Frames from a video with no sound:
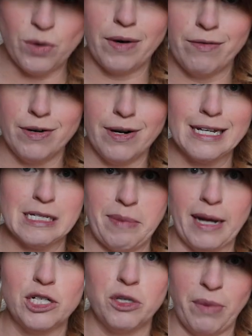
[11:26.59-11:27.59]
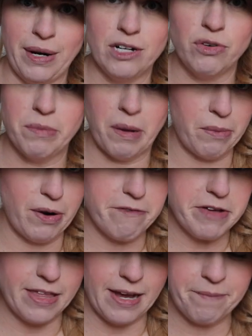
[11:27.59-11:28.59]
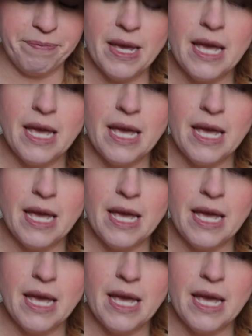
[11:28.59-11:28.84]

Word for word: Don't ever expect your brain to remember everything.